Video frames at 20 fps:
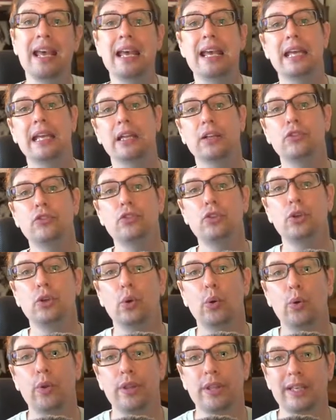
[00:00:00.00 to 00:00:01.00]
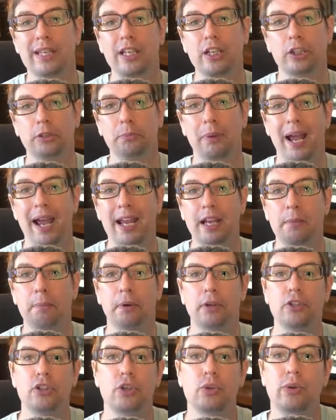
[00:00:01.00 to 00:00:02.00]
into the guild bank,
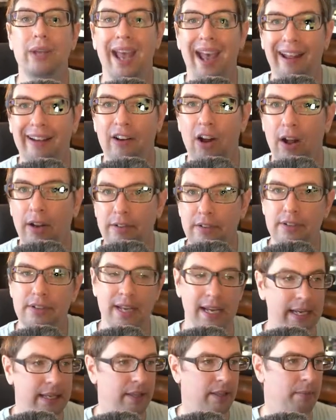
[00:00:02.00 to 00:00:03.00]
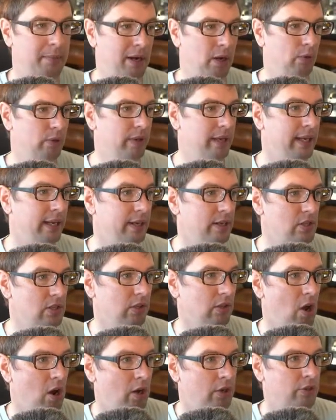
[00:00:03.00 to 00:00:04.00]
but you cannot take them out. It is
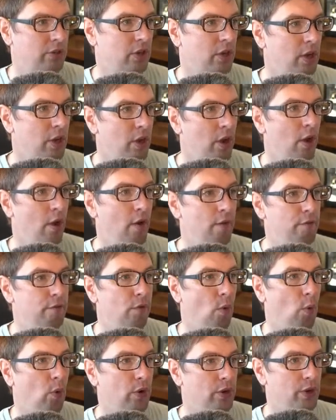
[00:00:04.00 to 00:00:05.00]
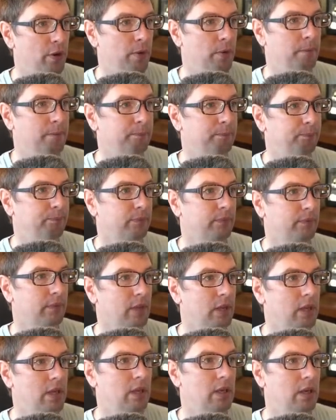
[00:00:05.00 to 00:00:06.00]
locked for you
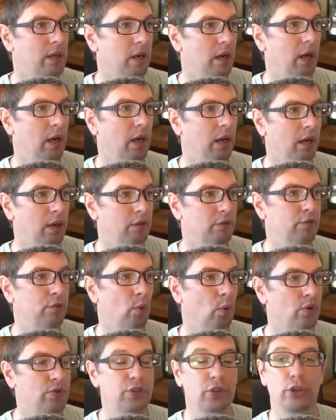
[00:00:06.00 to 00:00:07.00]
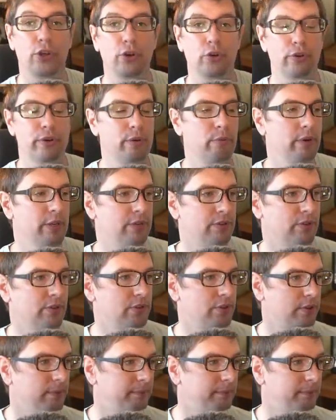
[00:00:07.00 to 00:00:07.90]
for security reasons.